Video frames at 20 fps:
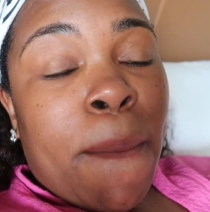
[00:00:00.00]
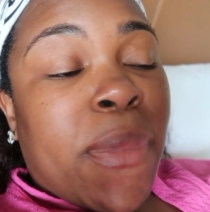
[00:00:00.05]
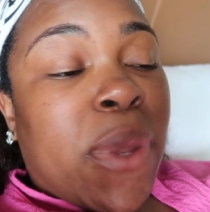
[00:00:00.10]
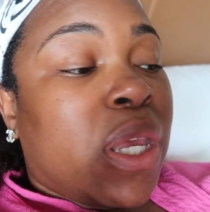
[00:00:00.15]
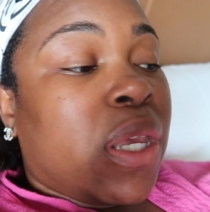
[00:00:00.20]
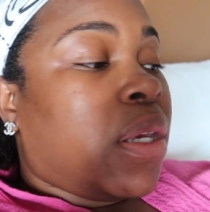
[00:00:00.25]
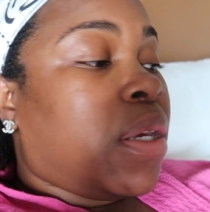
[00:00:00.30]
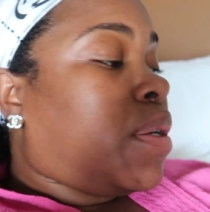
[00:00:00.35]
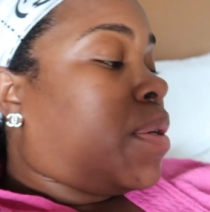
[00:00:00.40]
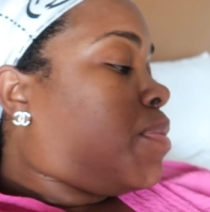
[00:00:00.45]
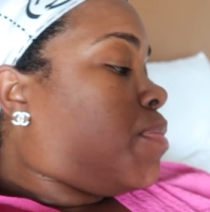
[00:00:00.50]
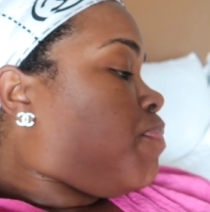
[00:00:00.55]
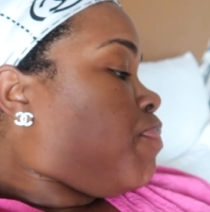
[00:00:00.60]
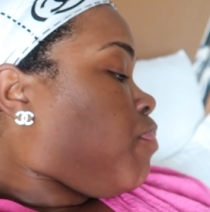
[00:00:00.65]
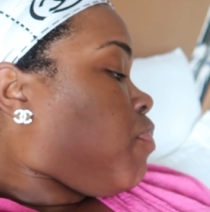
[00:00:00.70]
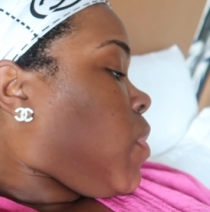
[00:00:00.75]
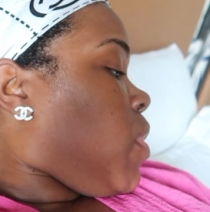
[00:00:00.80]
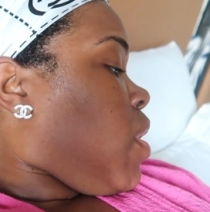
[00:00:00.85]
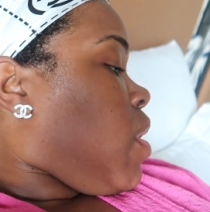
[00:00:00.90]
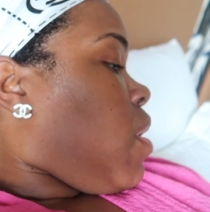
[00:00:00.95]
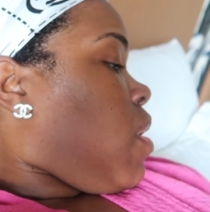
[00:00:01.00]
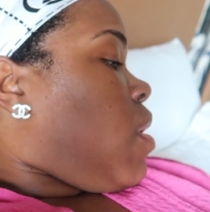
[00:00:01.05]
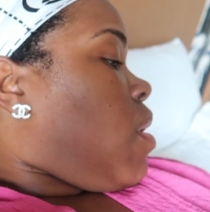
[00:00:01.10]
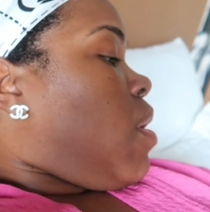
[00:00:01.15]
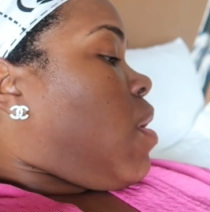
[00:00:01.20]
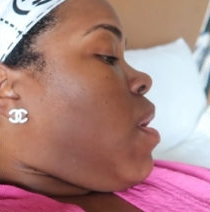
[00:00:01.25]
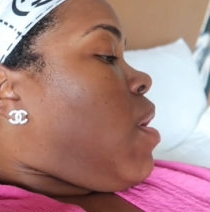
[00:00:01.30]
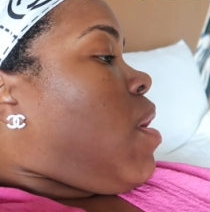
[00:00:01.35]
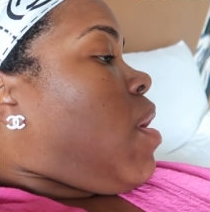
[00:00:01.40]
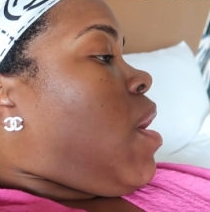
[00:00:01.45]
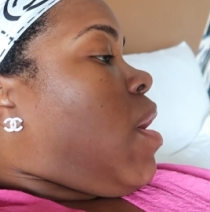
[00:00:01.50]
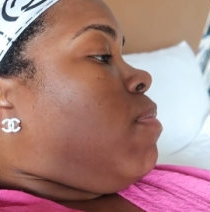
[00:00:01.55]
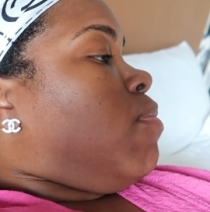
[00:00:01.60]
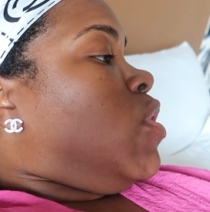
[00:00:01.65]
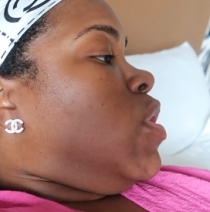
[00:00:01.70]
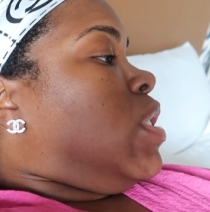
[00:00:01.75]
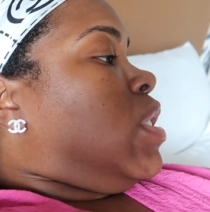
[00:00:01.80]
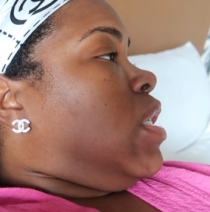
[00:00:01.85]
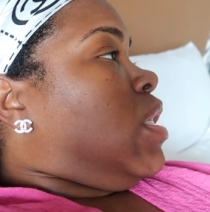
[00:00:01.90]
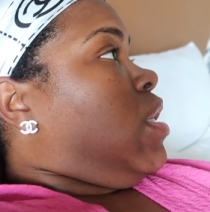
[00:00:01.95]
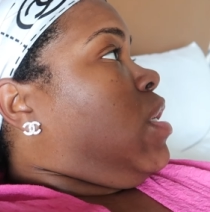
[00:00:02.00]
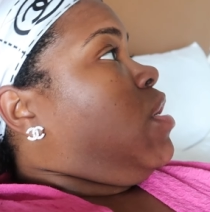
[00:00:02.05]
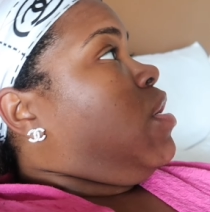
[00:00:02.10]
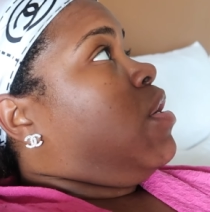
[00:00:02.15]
But yeah, I'm just sitting